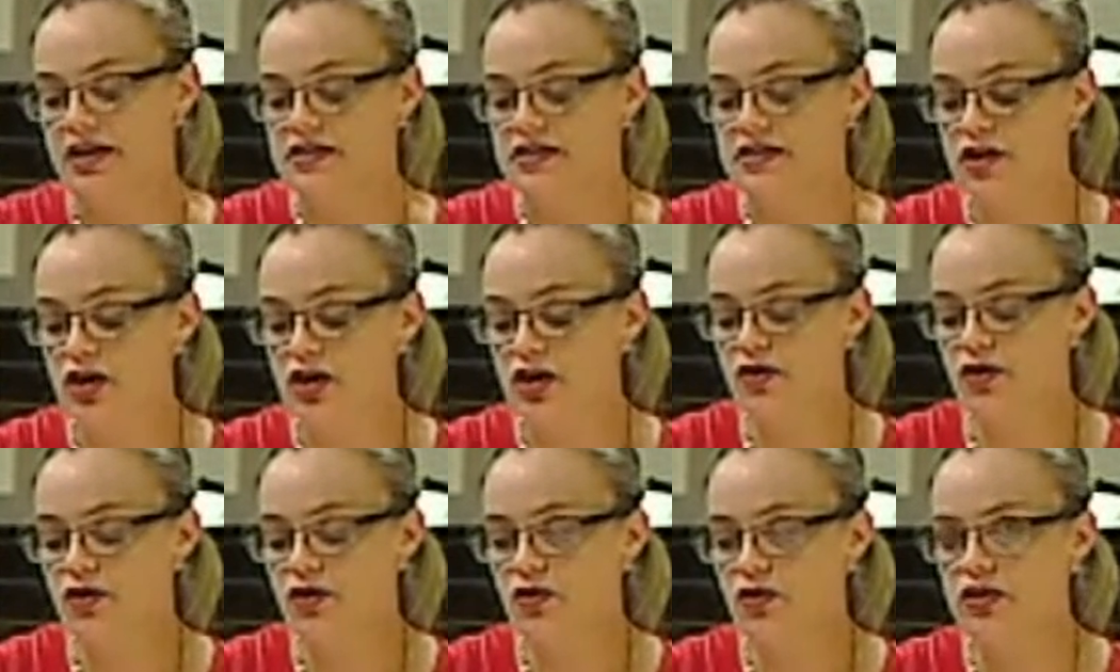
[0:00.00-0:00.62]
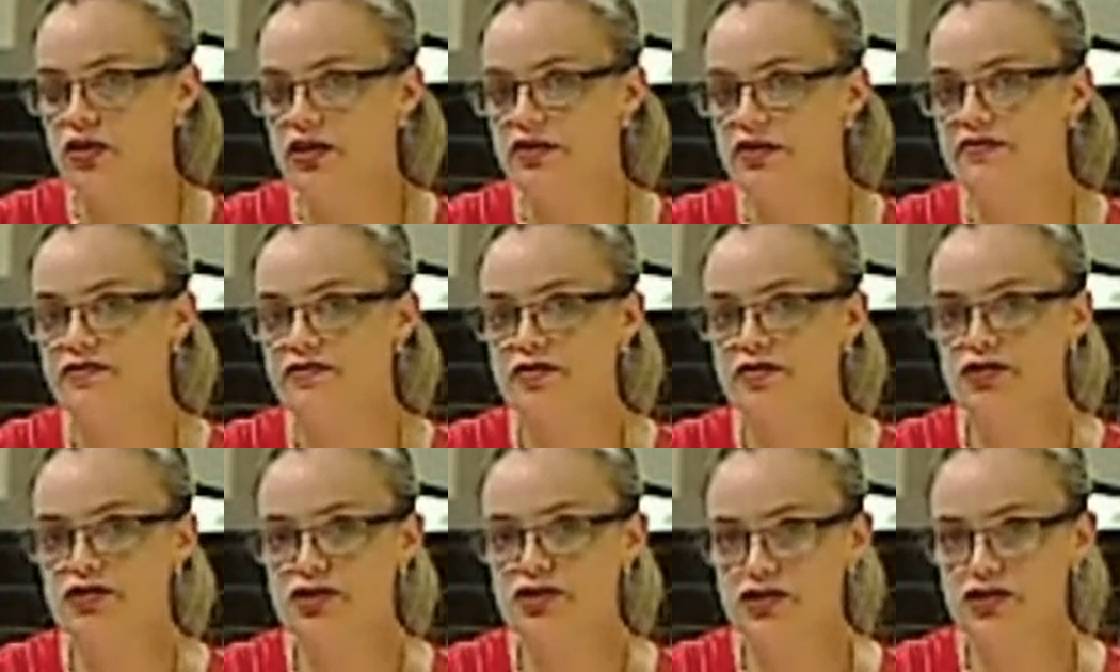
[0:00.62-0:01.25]
So all
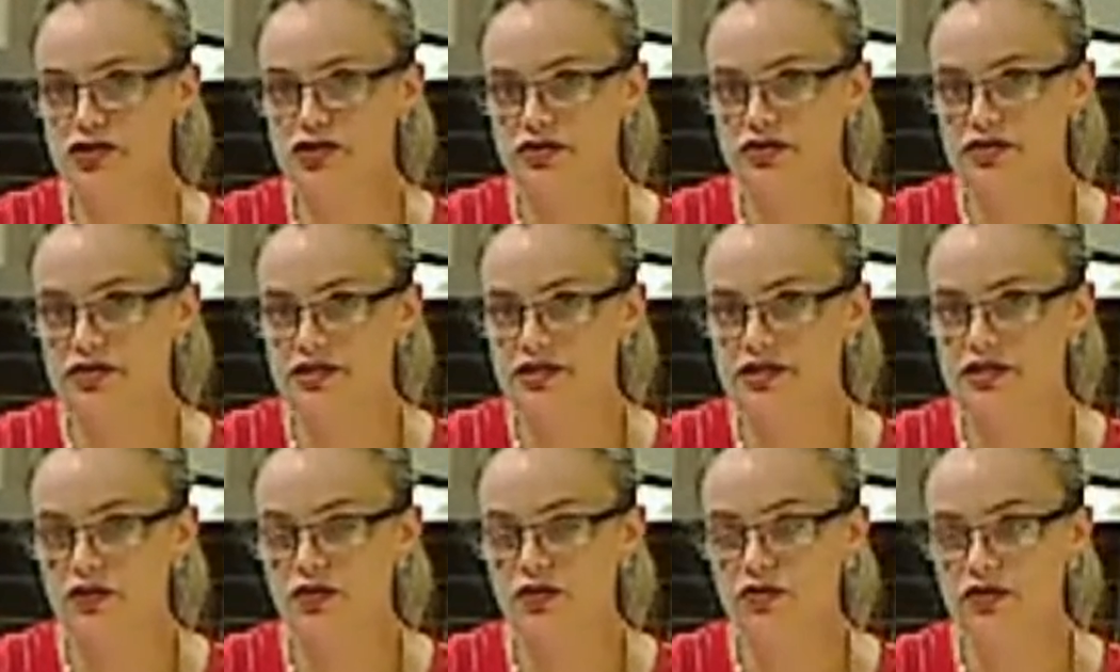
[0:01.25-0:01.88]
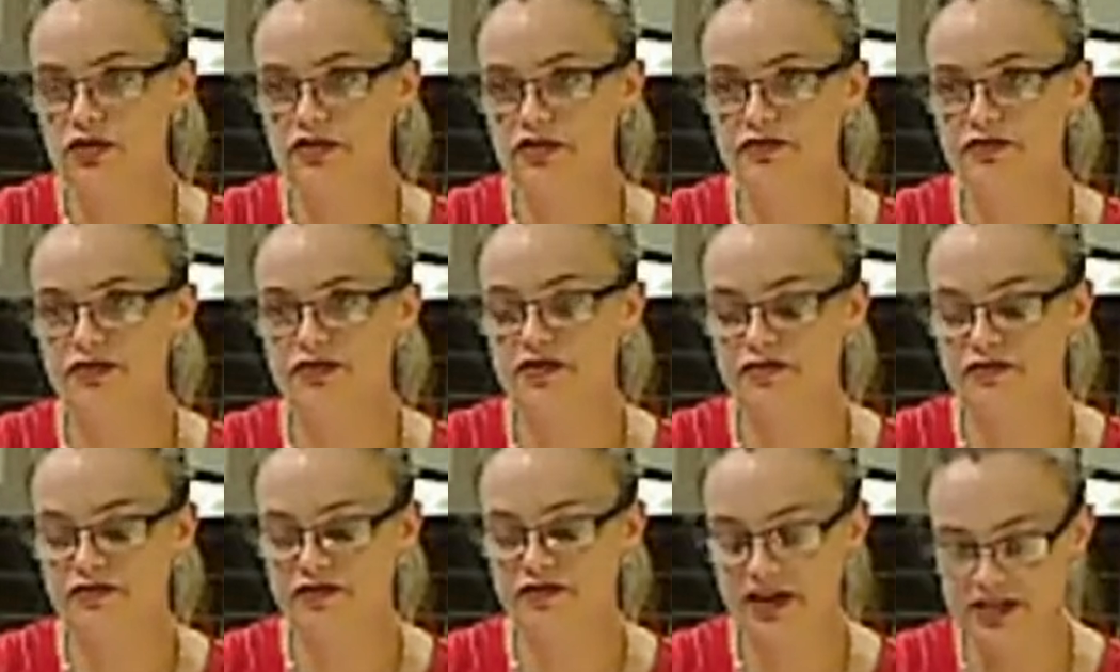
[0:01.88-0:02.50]
of the juice, all
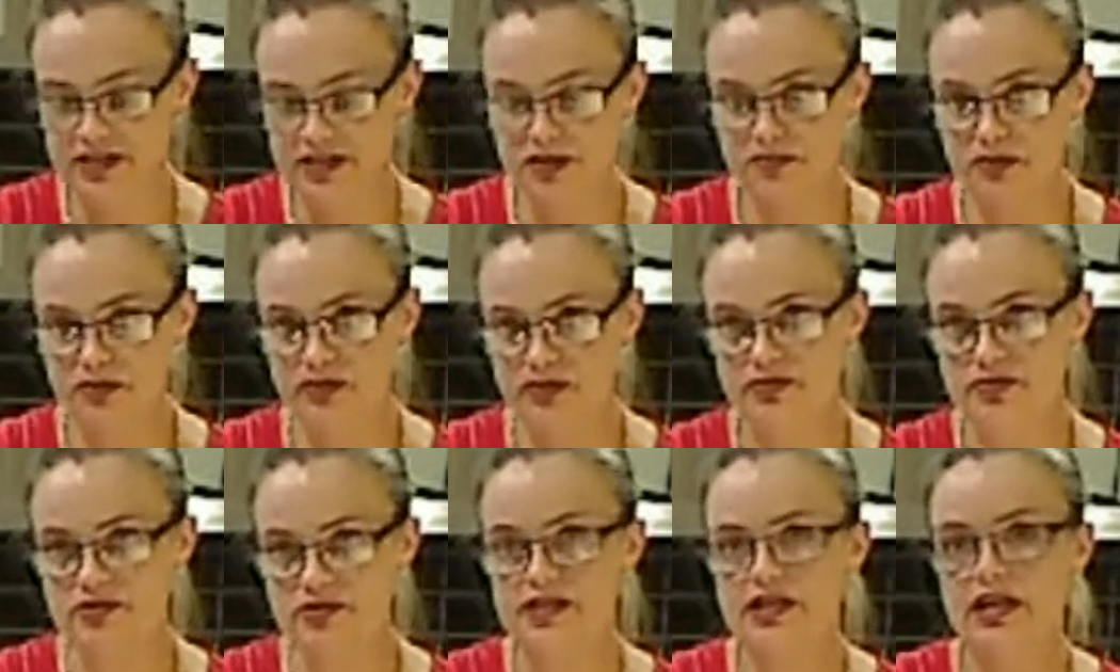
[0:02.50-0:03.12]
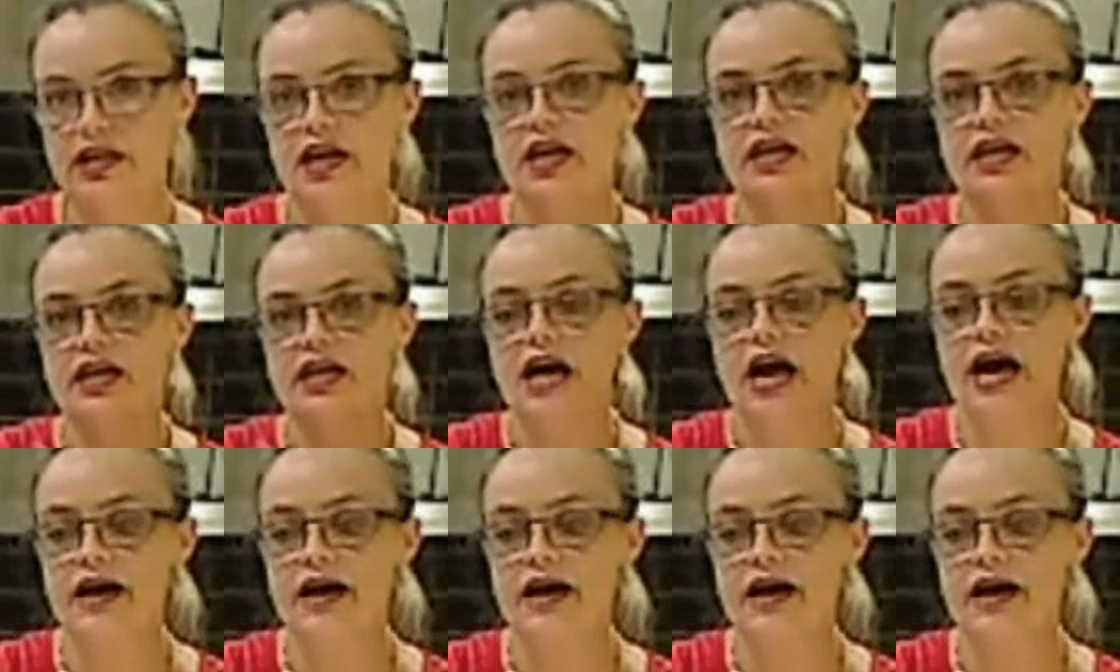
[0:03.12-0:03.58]
of the vegetables,